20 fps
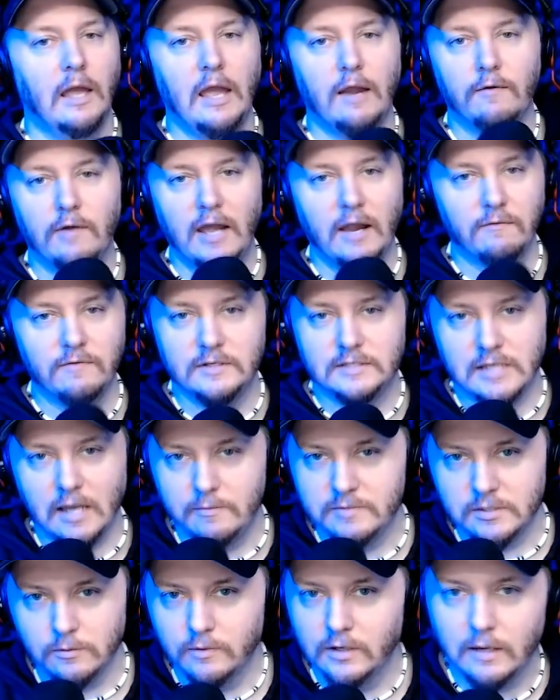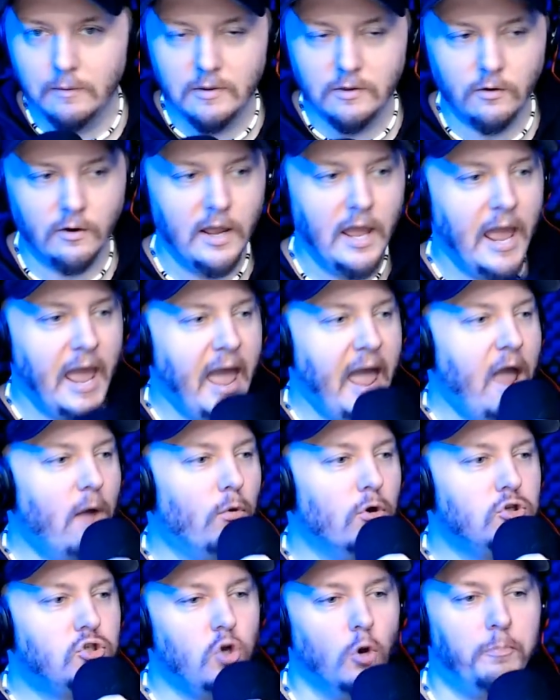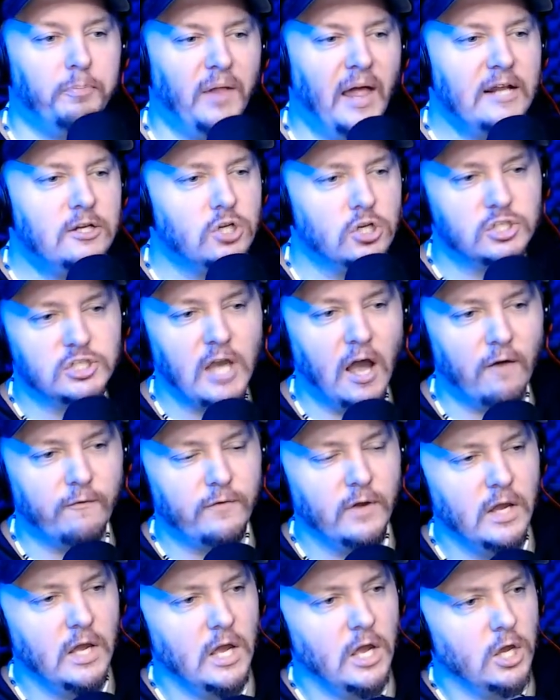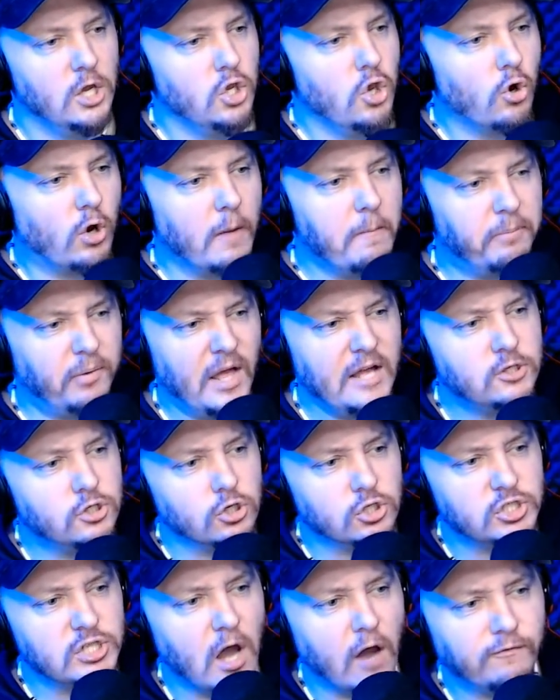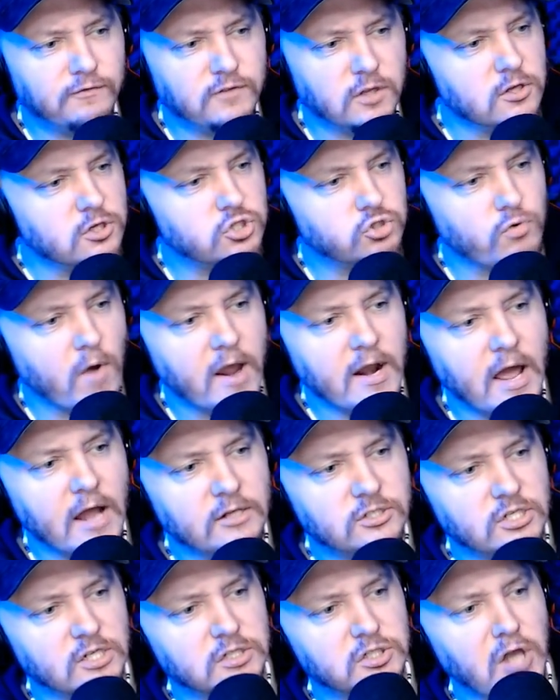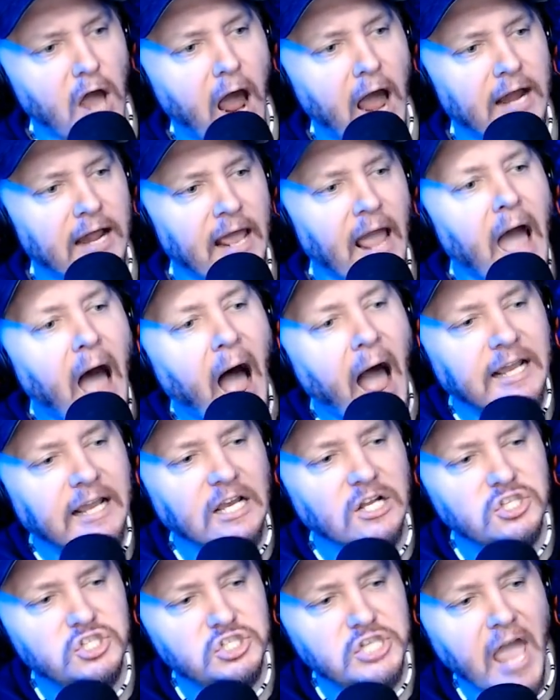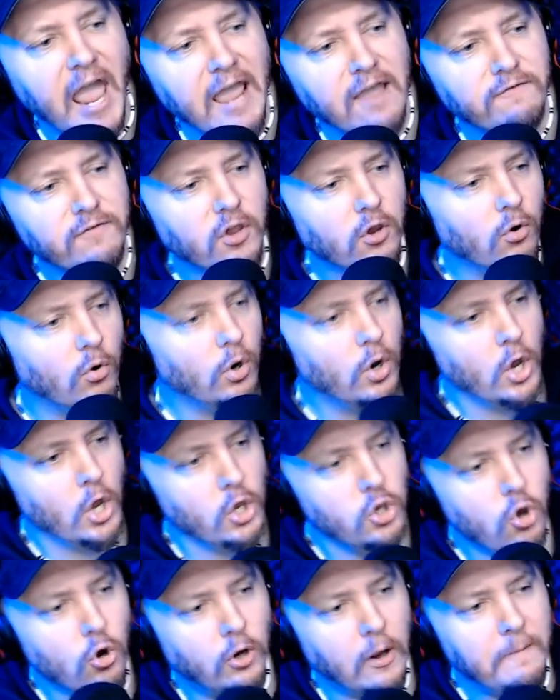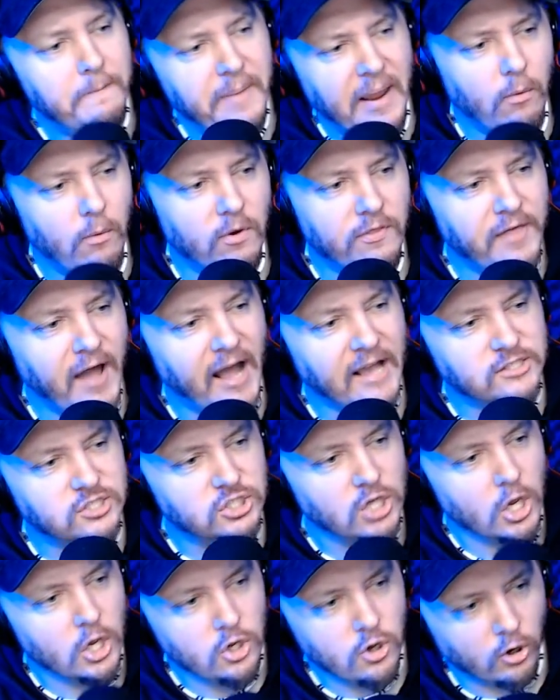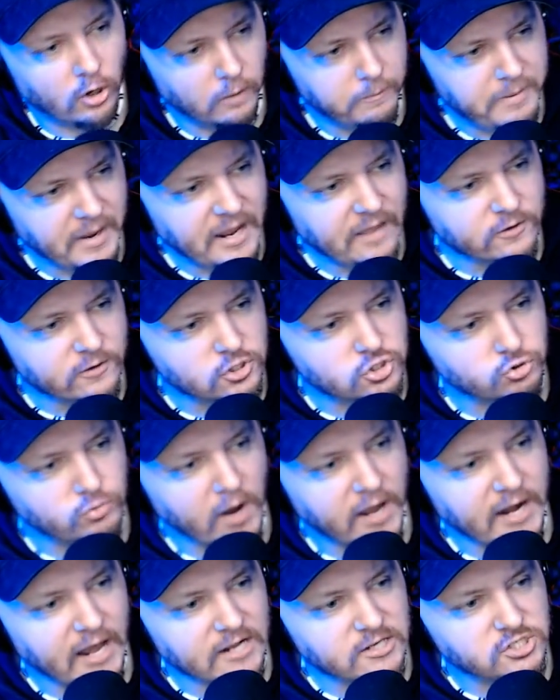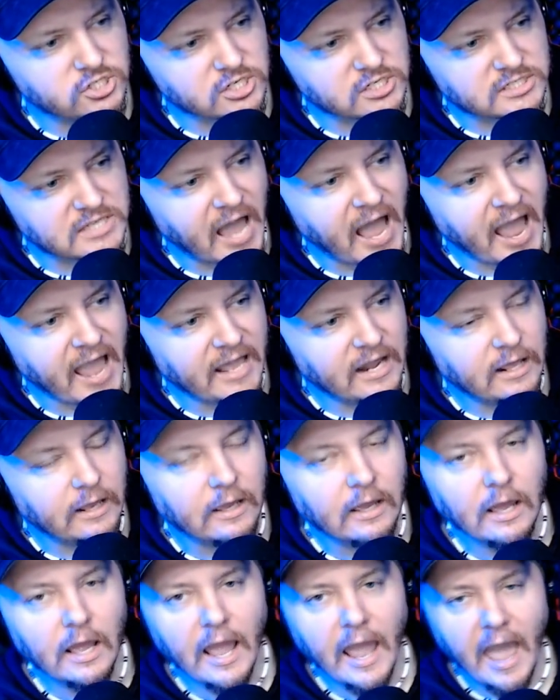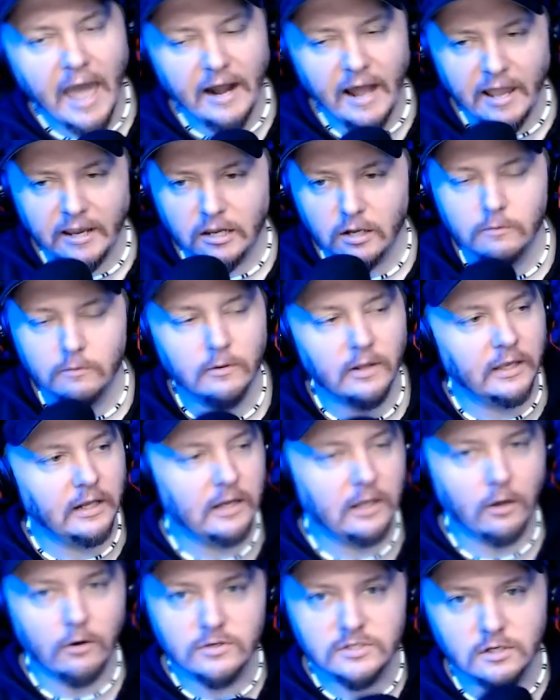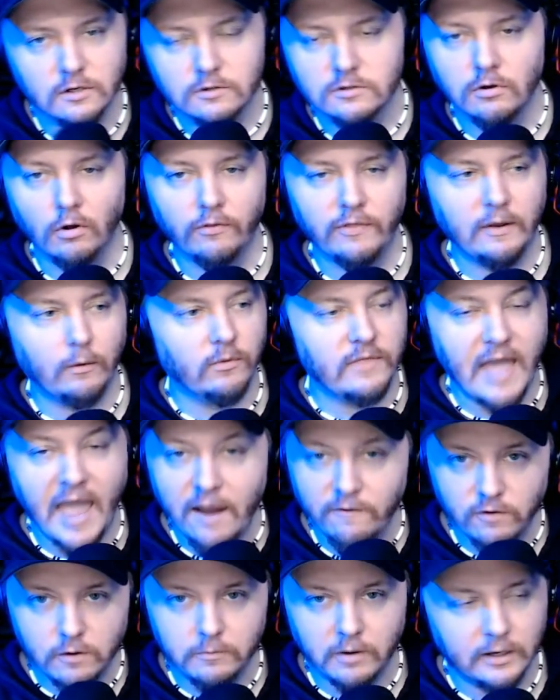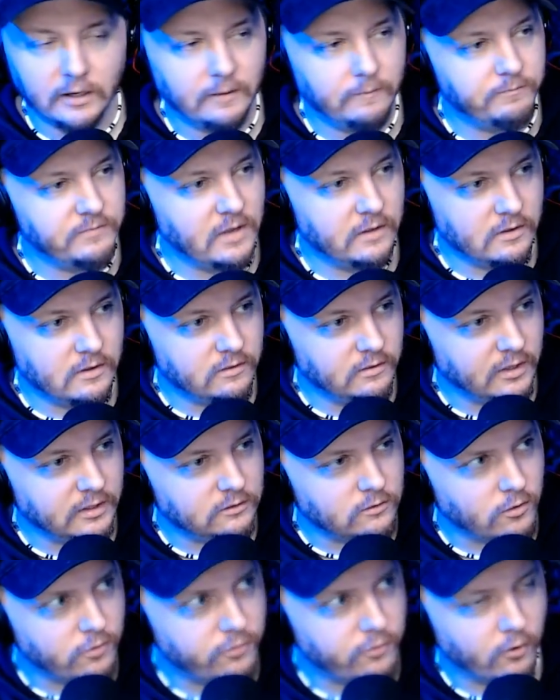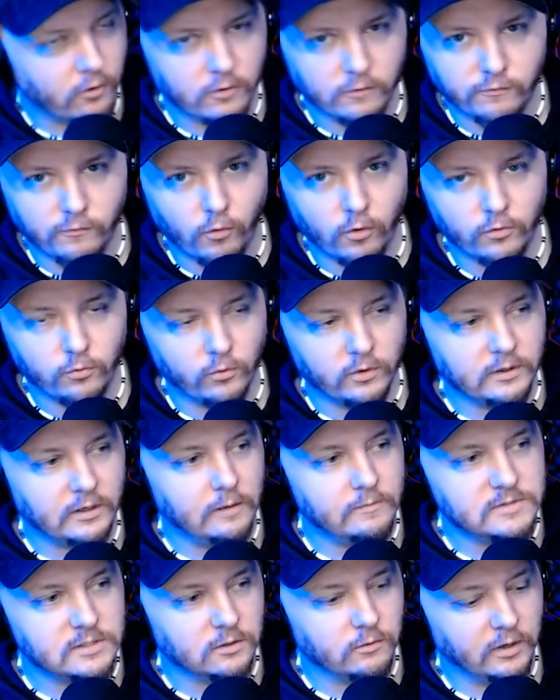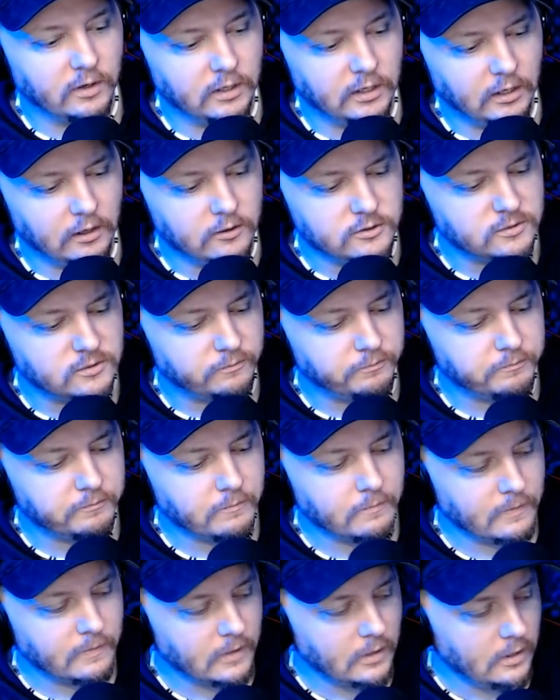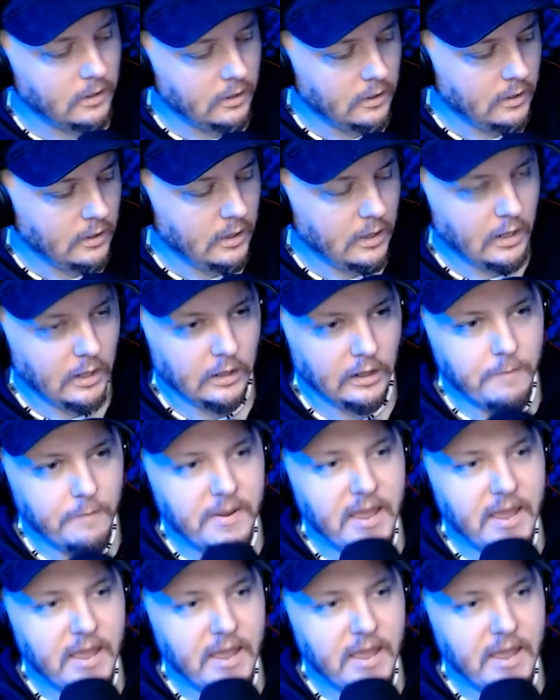every time someone came in the room, hey, would you pledge yourself? You can pledge yourself to the Straight Edge Society. I can save you. You could be with us. You could be in the Straight Edge Society. And I could, like, and he goes in his whole thing with everybody. And then, like, the third or fourth one comes in the ring and he goes, let me